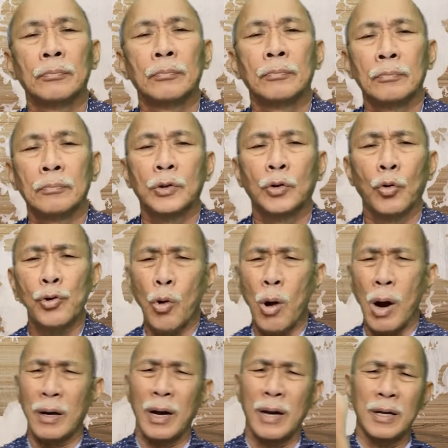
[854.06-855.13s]
So you
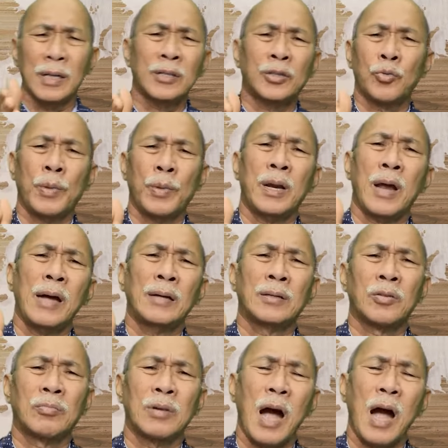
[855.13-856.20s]
are an instrument in the hands
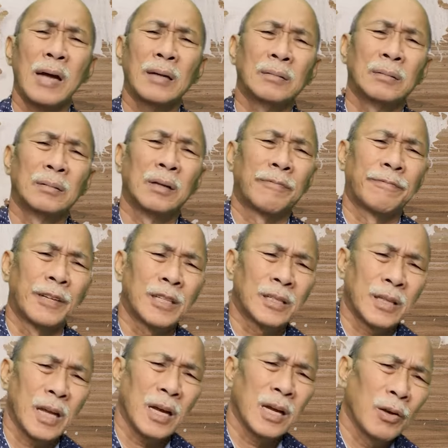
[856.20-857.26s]
of God. The first
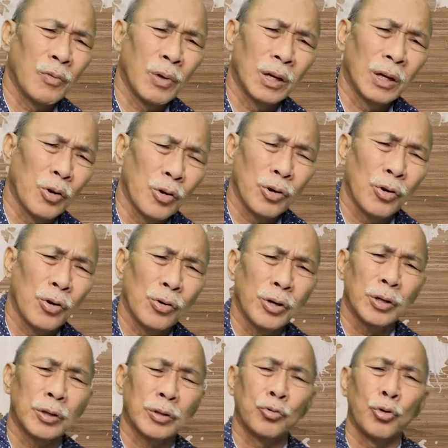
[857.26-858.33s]
thing He will do
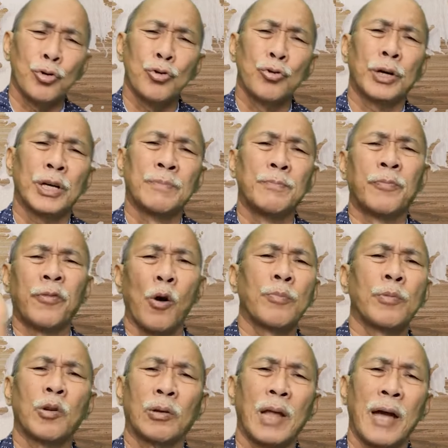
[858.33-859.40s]
to you is form
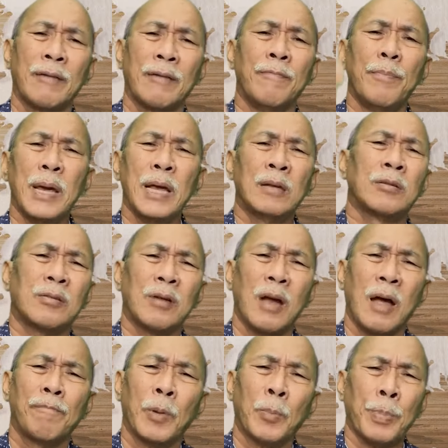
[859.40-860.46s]
your life, build your life,
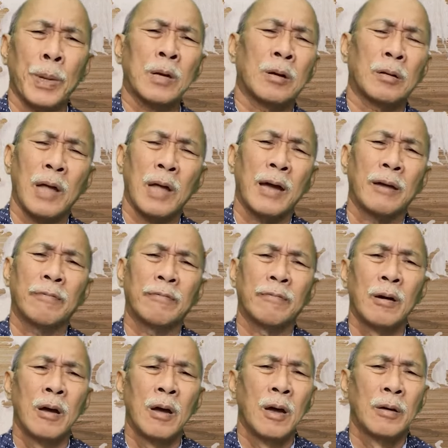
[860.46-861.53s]
prepare your life.
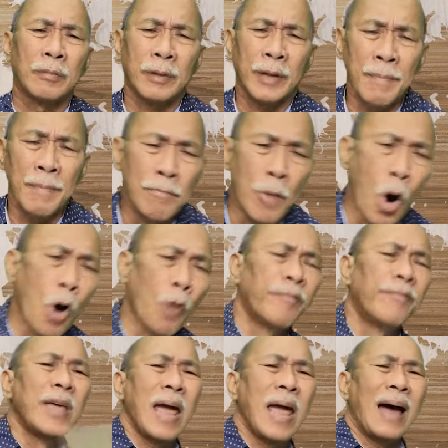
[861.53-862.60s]

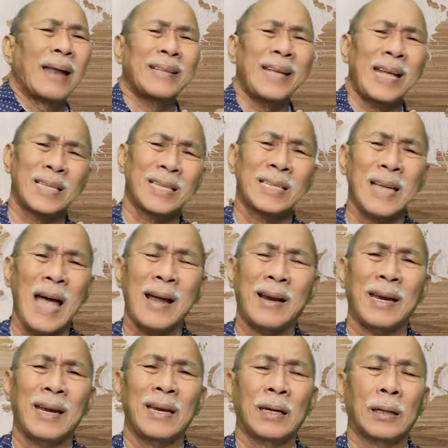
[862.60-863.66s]
Remove the
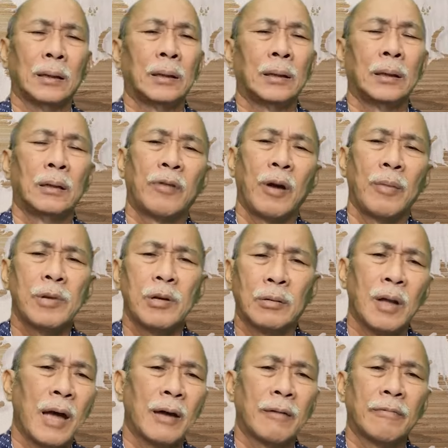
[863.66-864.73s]
unnecessary from your
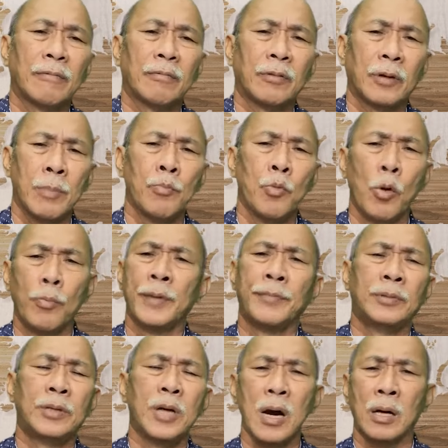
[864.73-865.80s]
life. Remove the
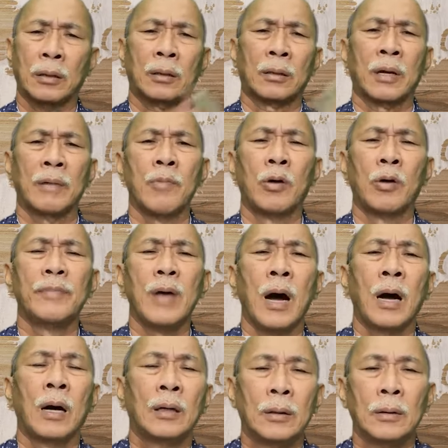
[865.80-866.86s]
dirt, remove
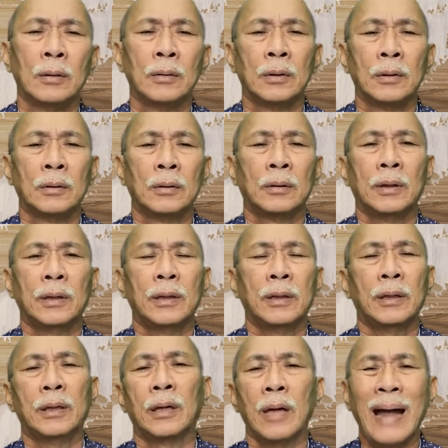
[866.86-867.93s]

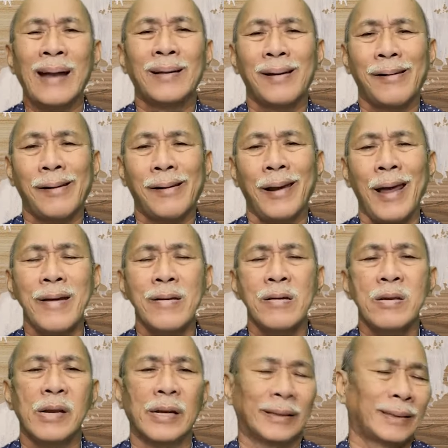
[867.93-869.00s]
the
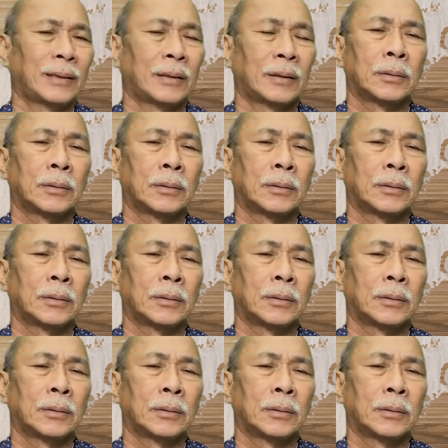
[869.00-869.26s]
uncleanness.